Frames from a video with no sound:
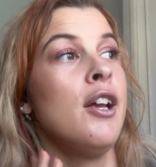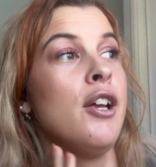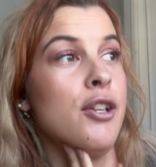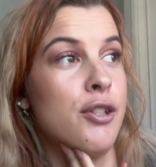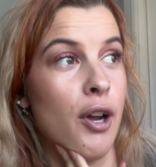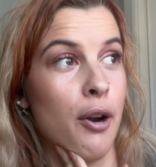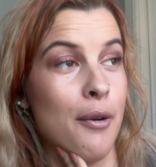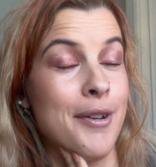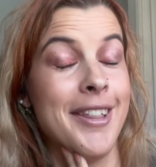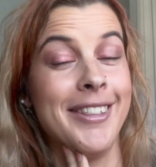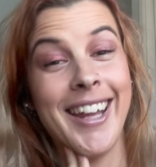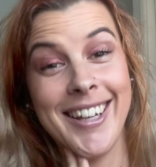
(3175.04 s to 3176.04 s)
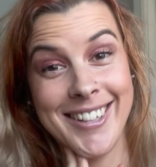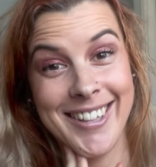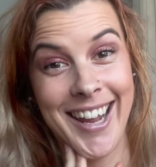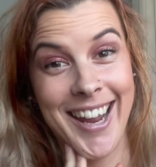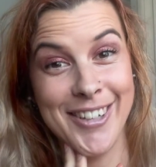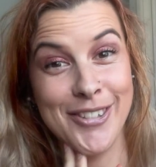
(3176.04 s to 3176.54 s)
So that's
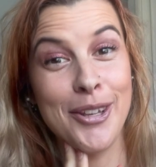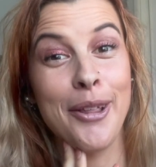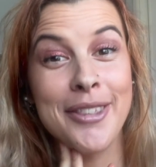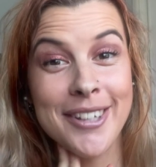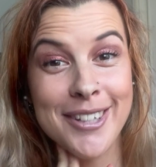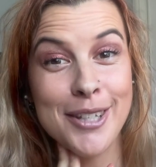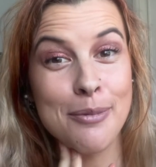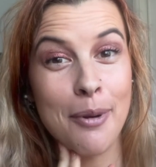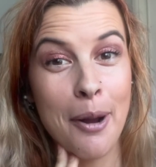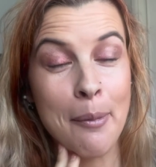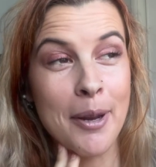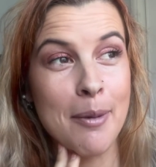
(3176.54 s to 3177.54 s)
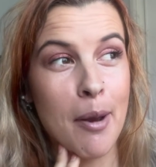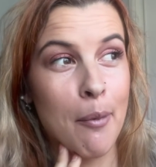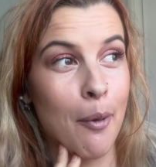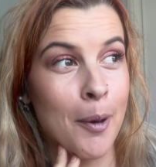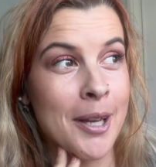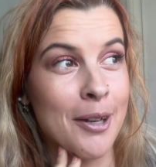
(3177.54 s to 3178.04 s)
that. So this is what I'm going to be
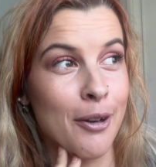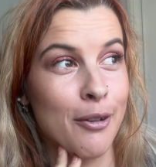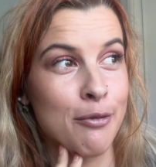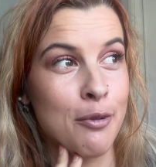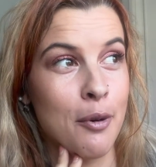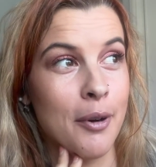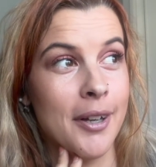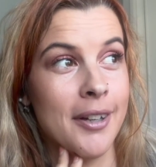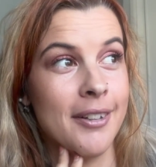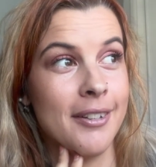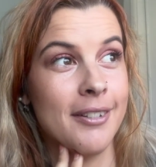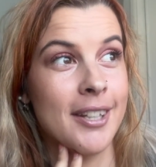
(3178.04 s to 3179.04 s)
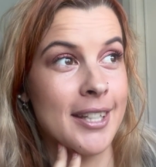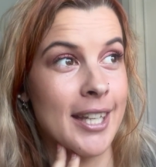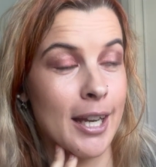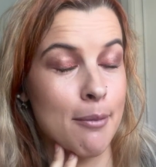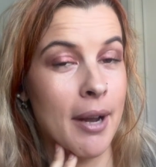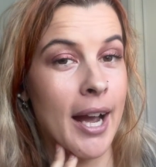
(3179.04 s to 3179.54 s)
working on for the
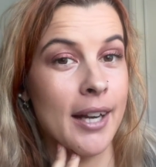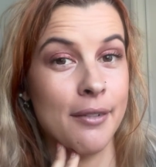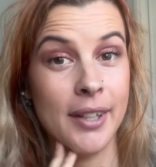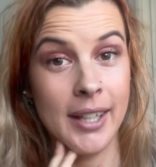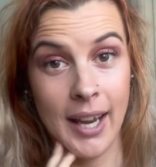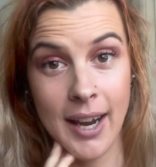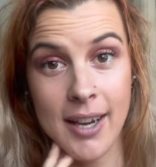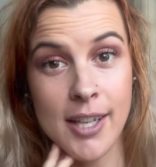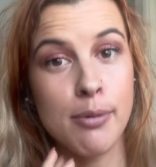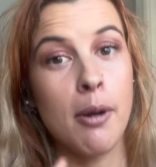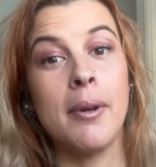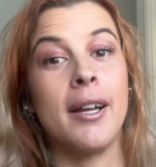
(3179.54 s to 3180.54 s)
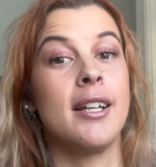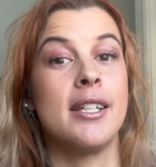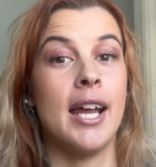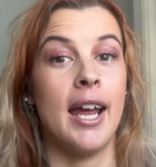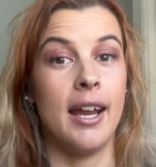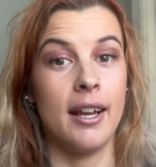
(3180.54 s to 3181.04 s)
second part of the year. It's probably going to
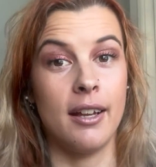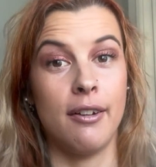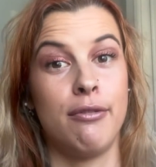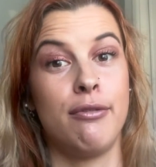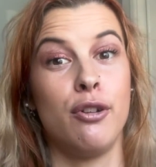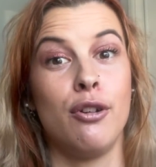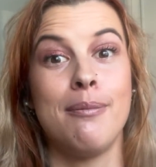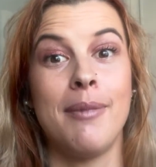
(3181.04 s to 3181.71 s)
take a few